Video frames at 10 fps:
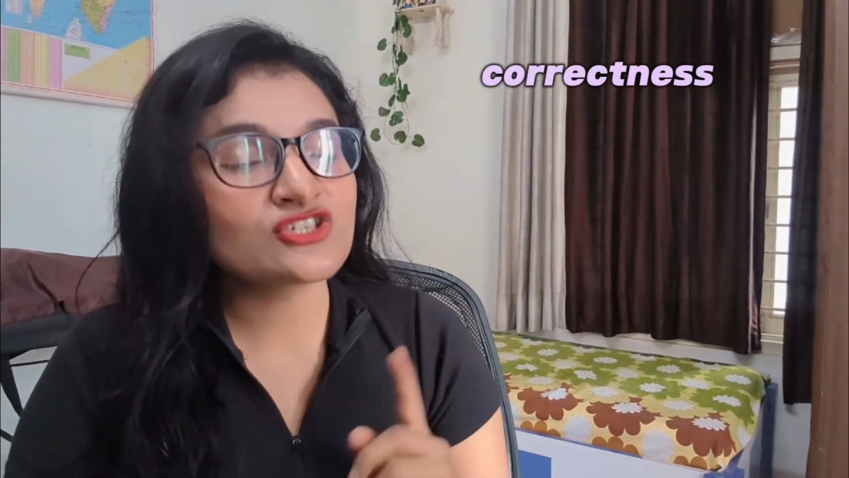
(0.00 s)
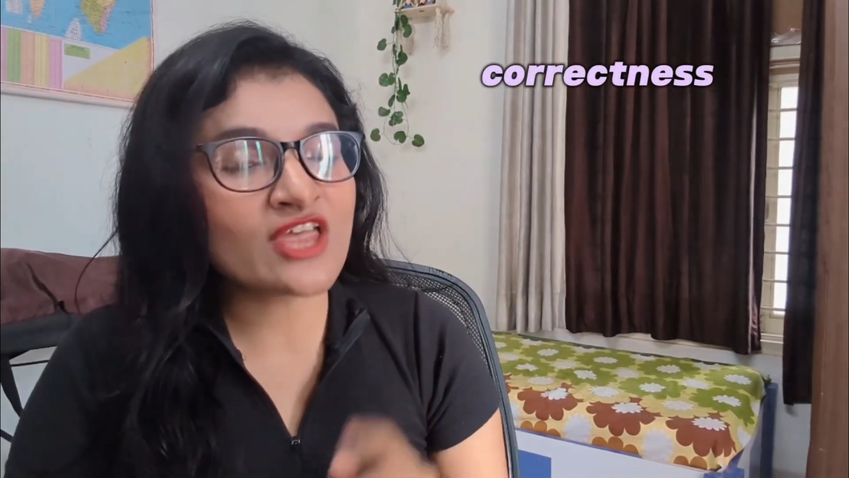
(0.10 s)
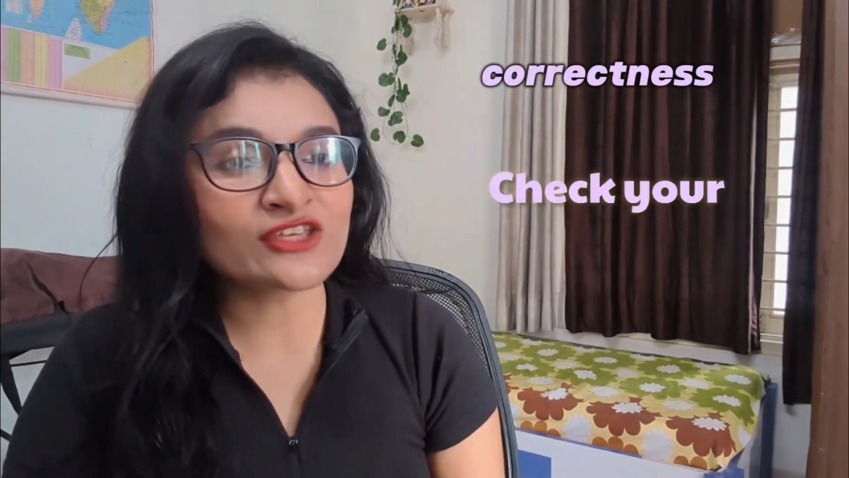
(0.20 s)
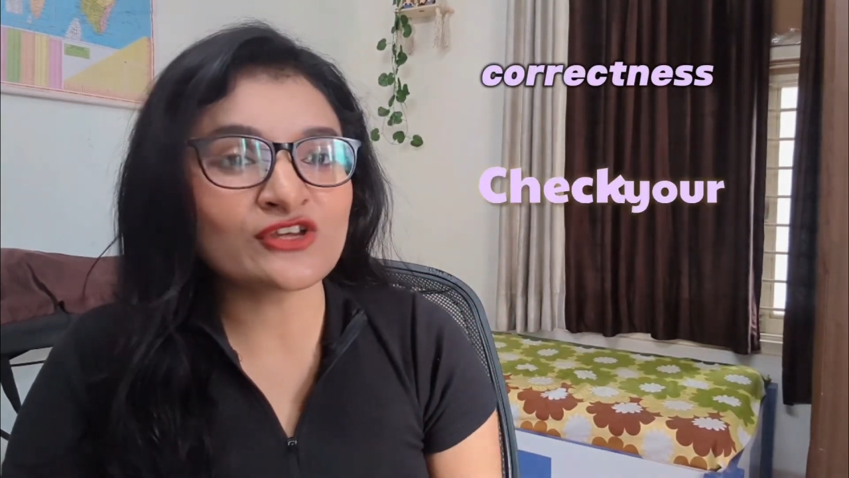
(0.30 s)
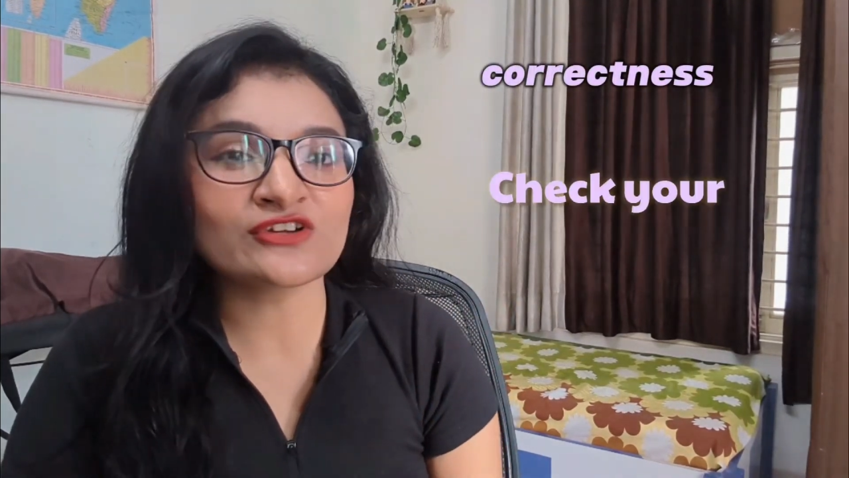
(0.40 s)

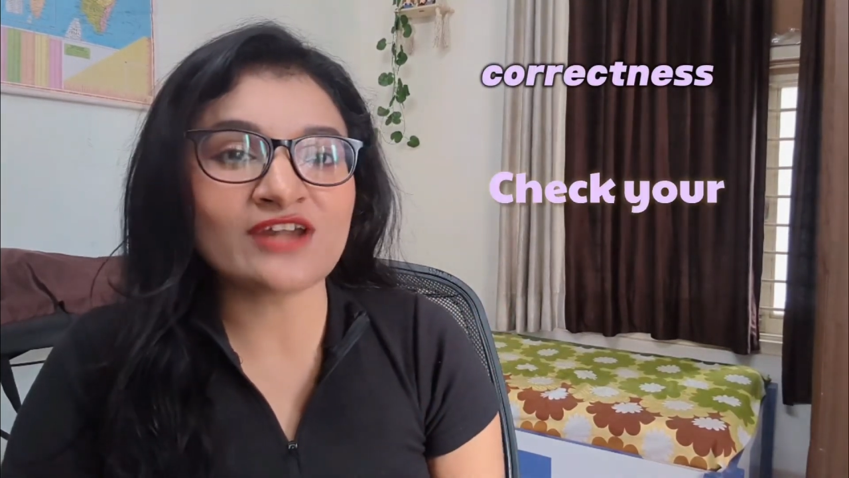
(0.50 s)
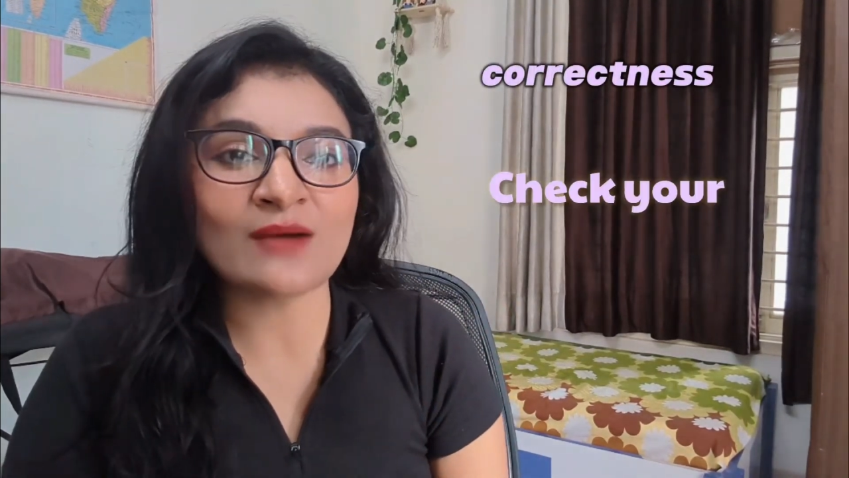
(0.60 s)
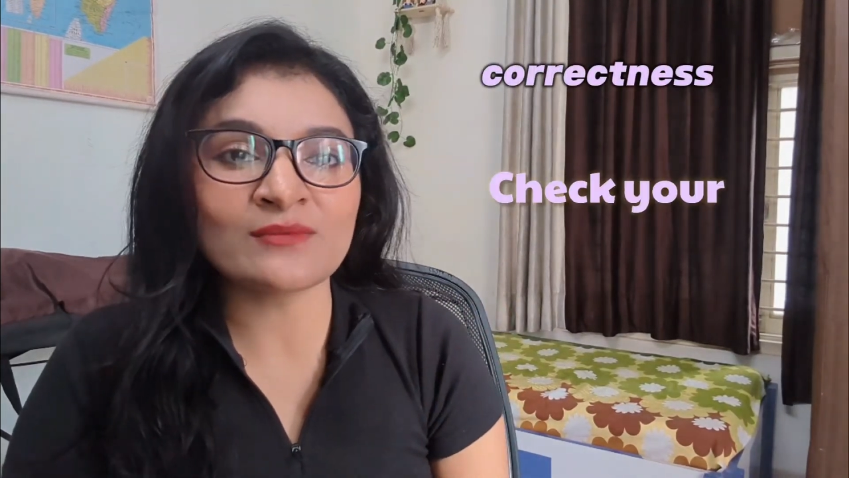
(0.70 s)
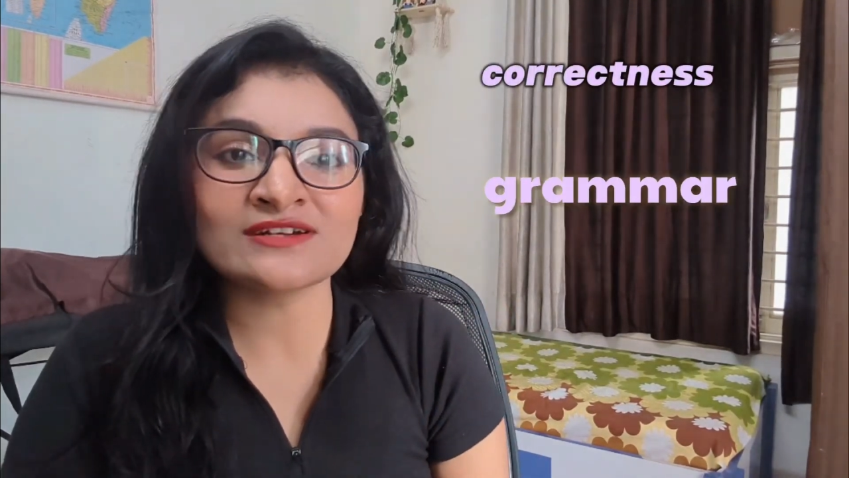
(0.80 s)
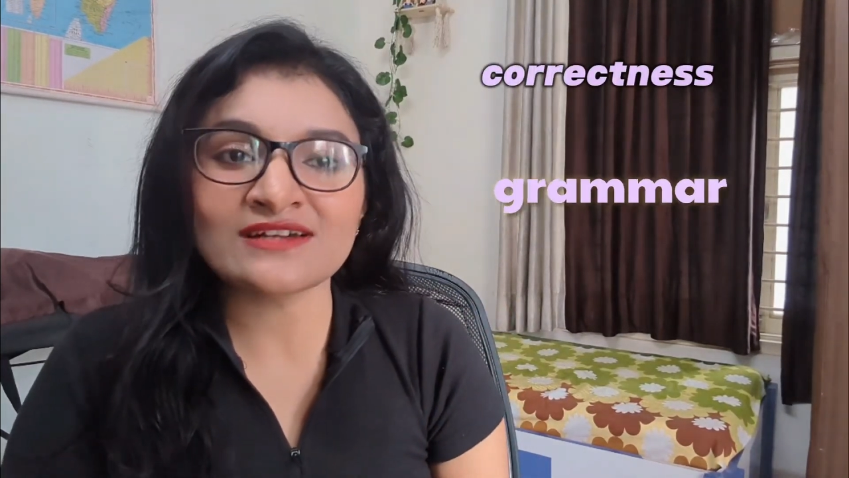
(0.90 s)
Check your
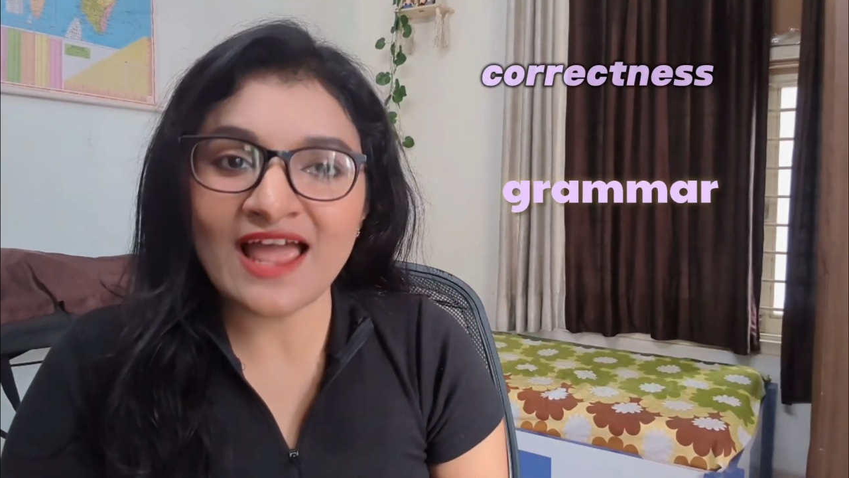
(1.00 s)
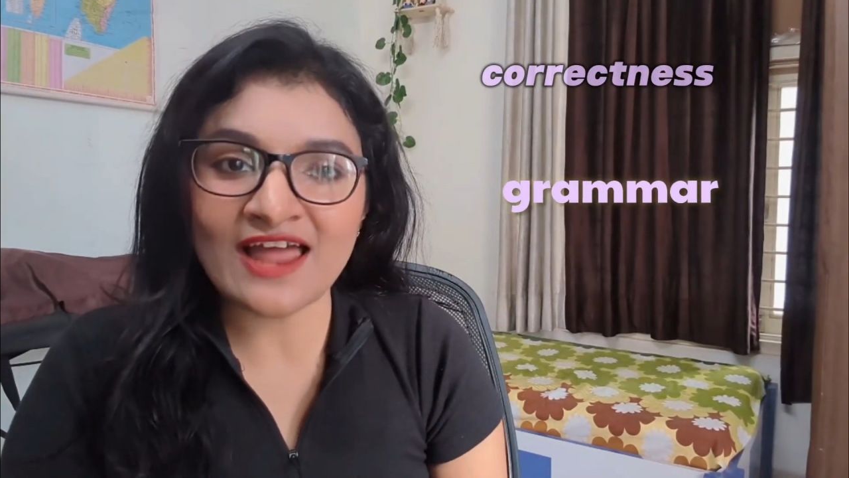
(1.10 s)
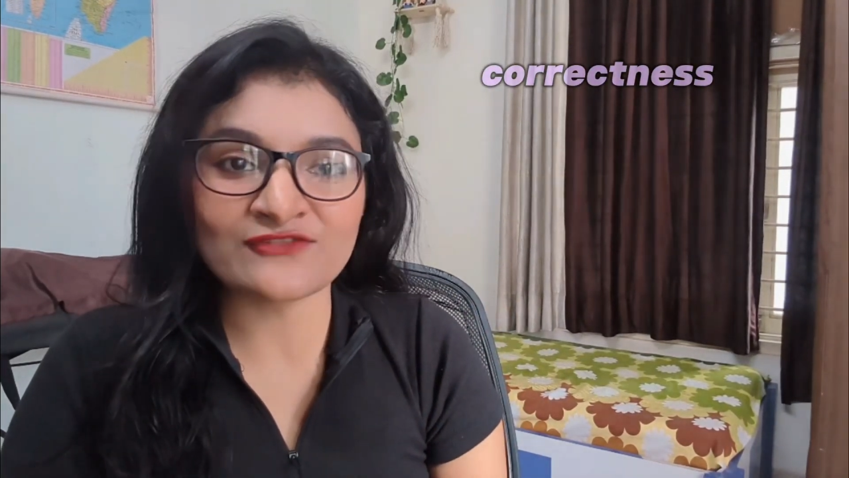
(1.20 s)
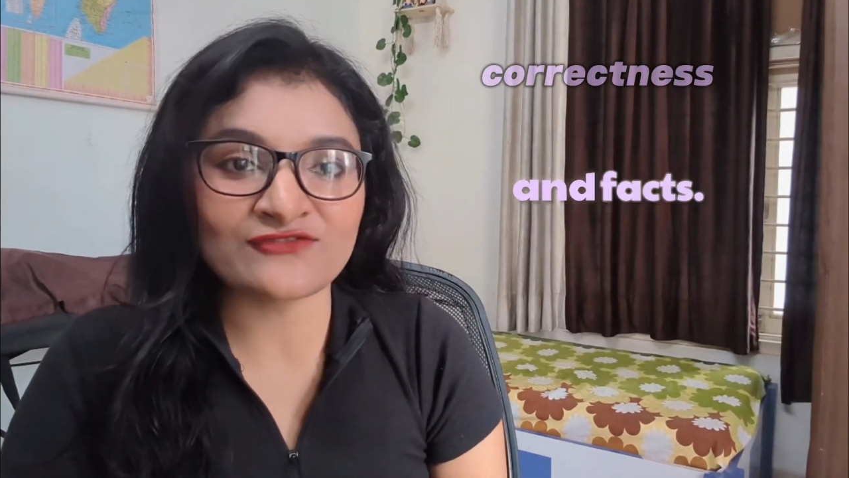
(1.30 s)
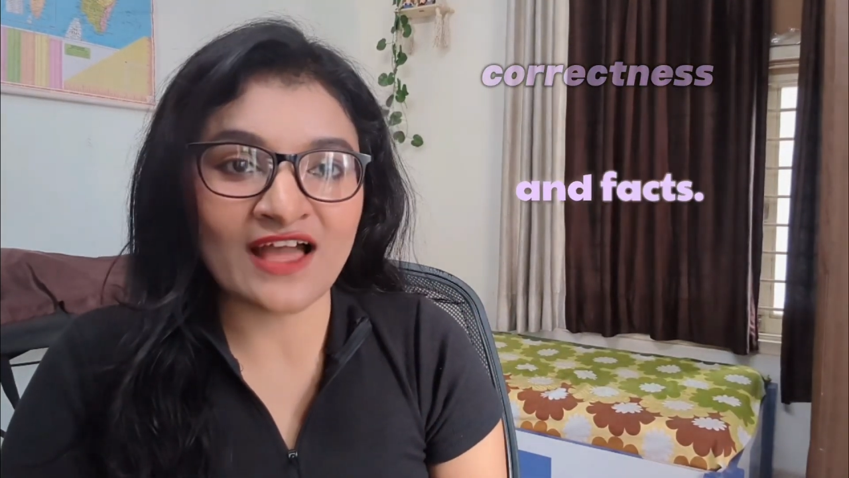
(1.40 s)
grammar
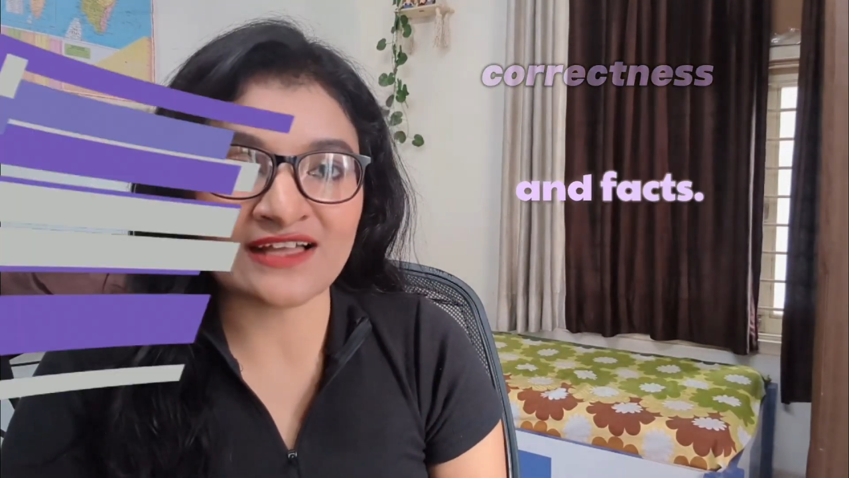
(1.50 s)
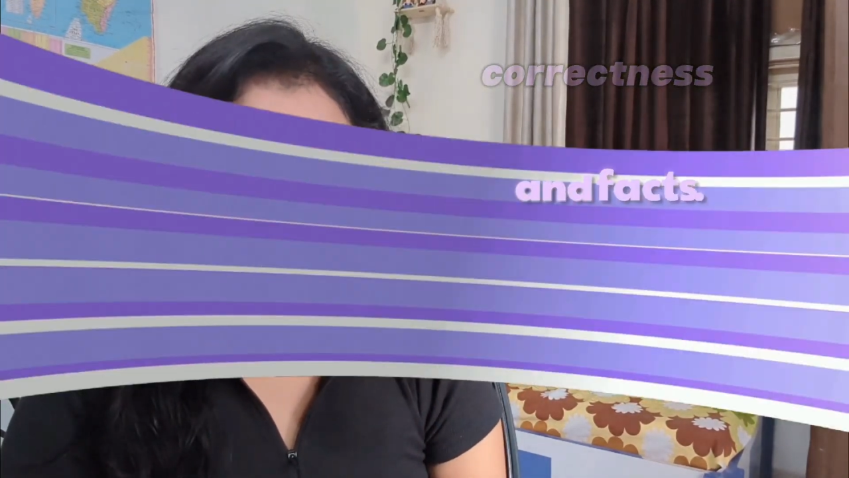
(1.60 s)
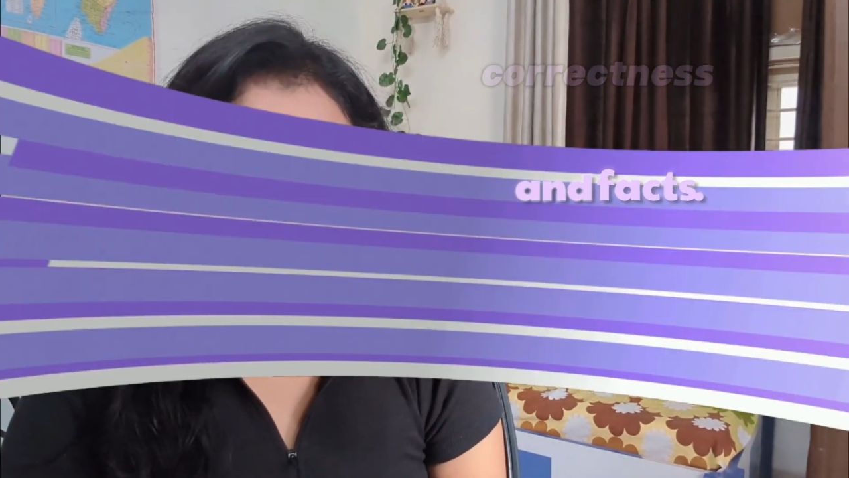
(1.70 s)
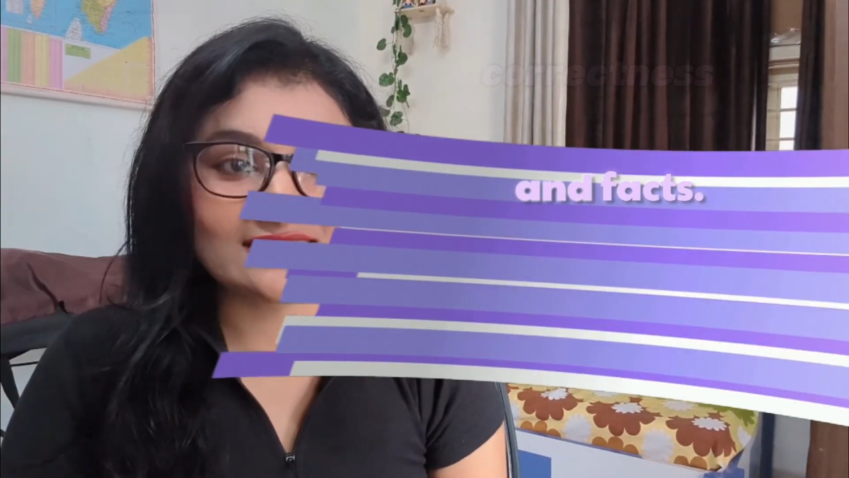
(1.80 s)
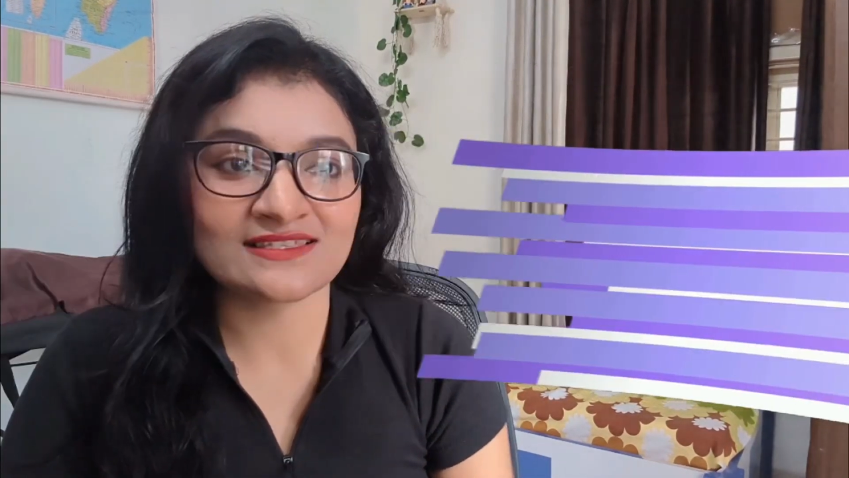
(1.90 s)
and facts.